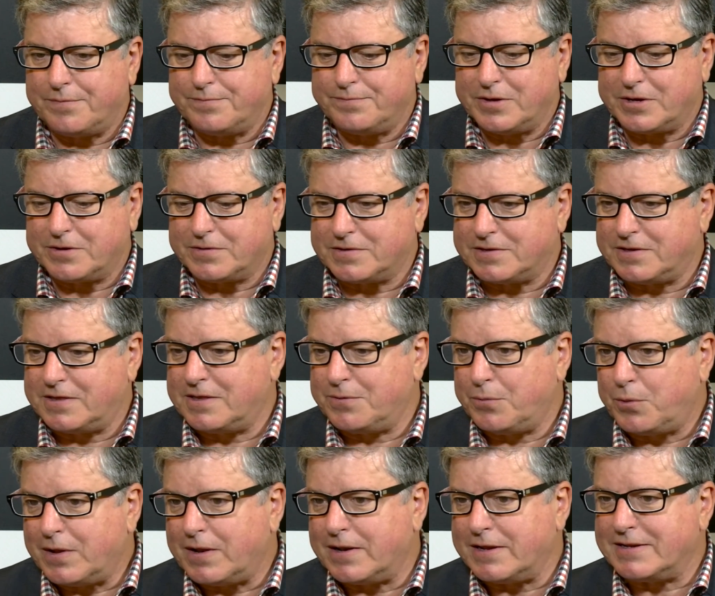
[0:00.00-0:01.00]
Because in the
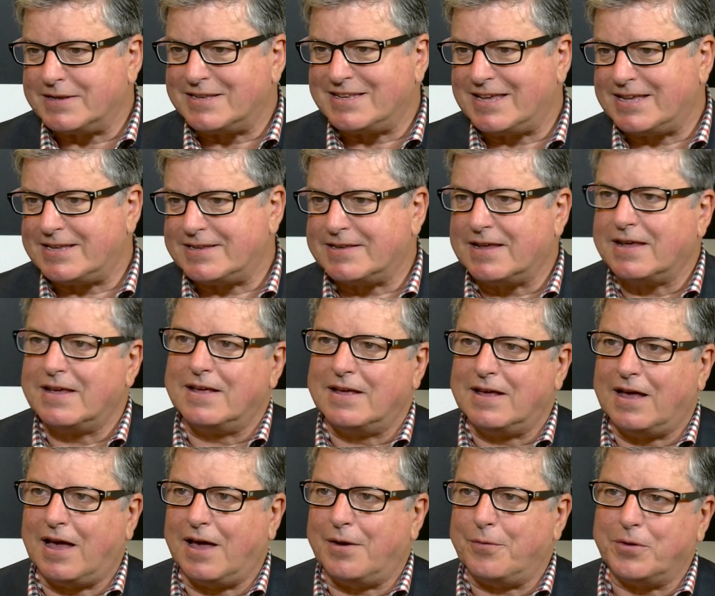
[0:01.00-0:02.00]
will it says,
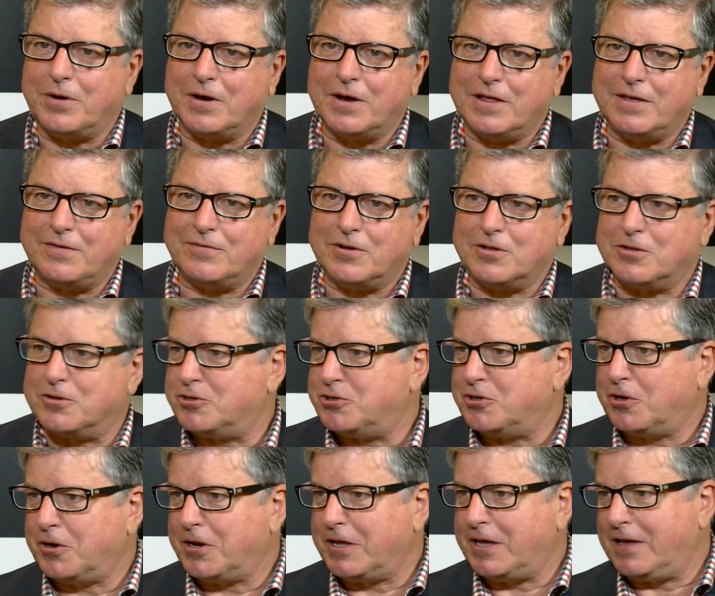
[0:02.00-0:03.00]
I want to leave little
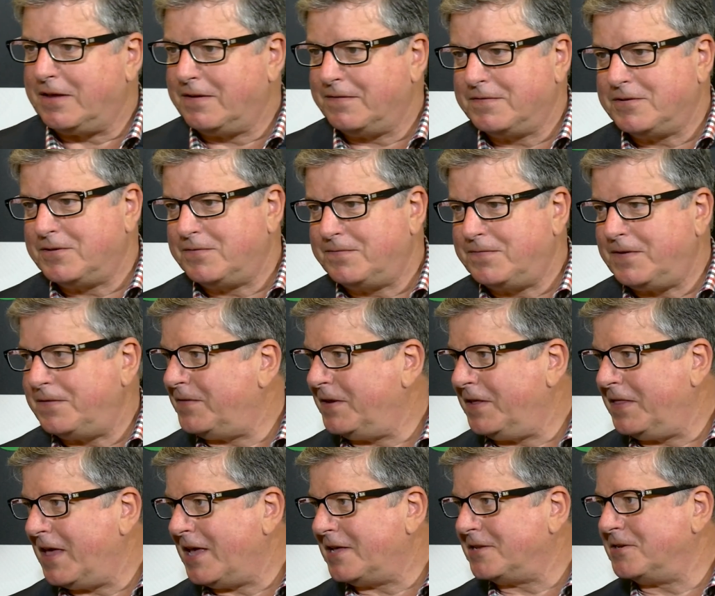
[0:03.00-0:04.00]
Johnny
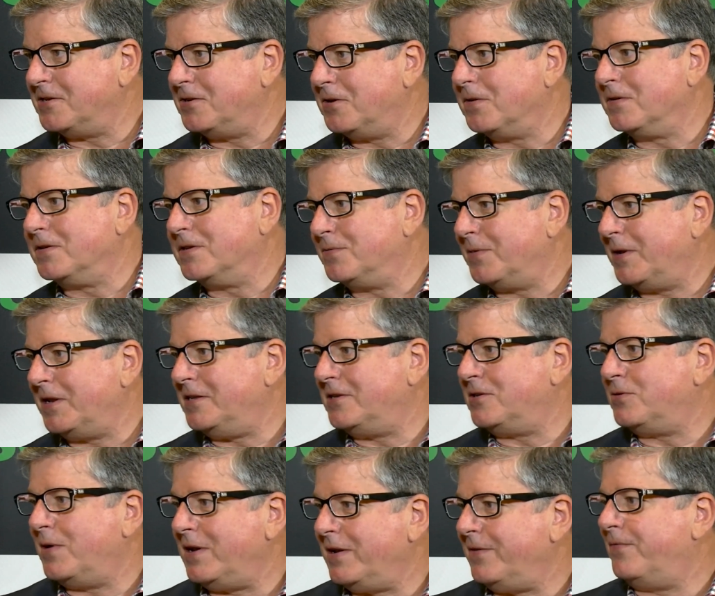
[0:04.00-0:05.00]
$50,000 when he's
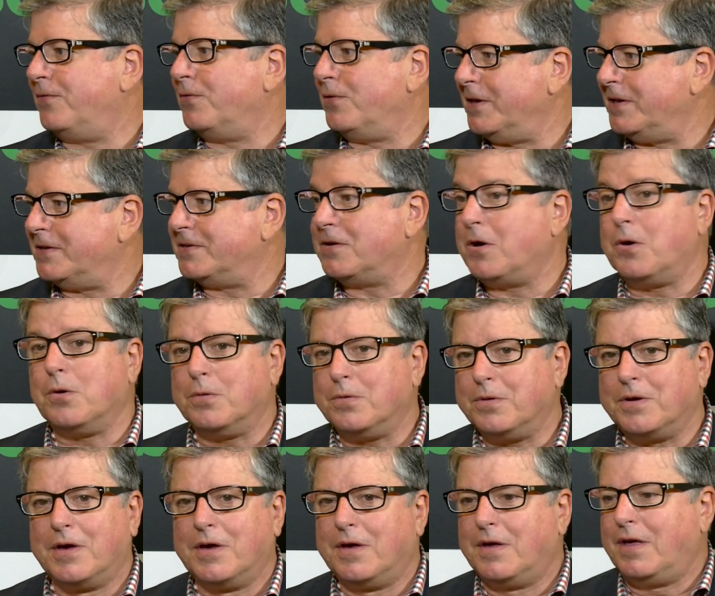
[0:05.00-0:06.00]
24 years old.